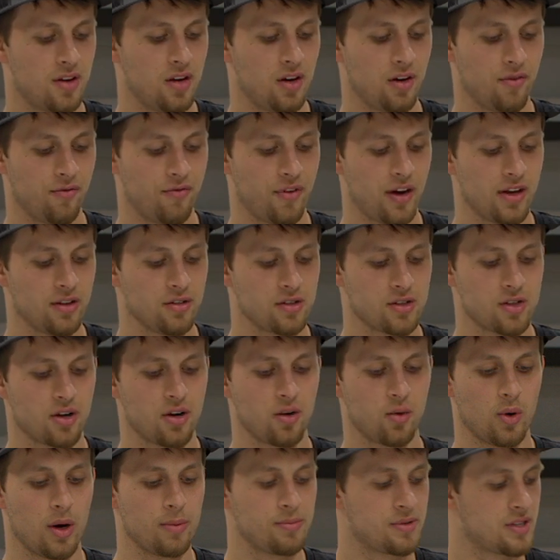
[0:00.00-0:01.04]
You can find those on
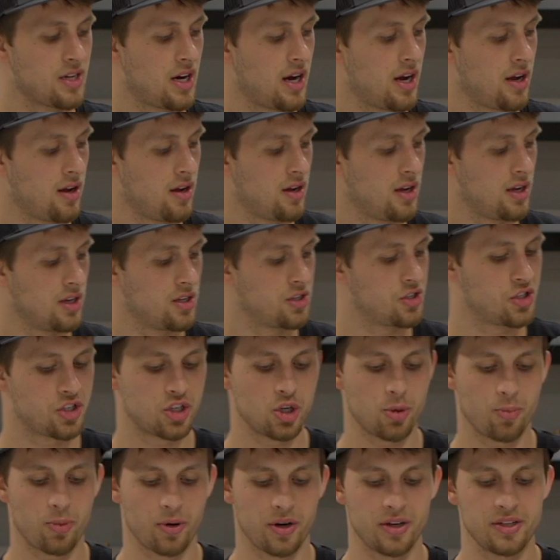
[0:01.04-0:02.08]
our website.
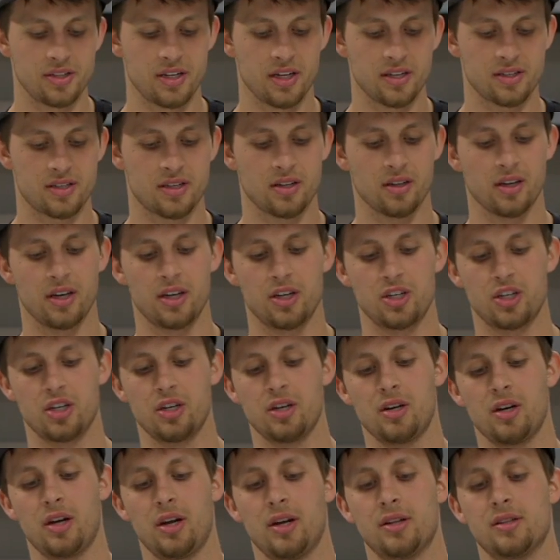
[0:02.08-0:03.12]
Super easy
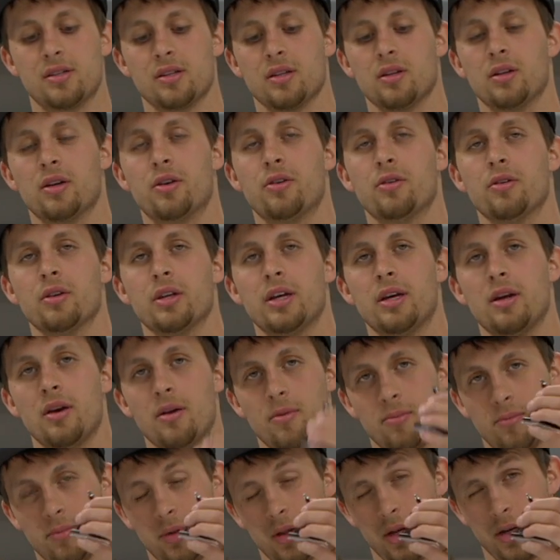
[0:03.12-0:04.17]
installation. It's literally
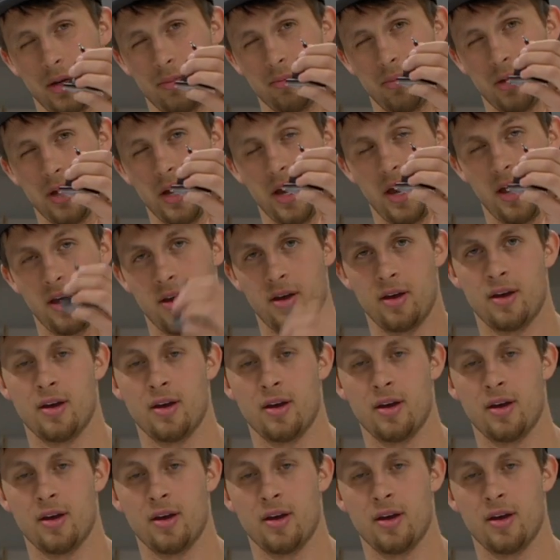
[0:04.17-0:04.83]
plug and play.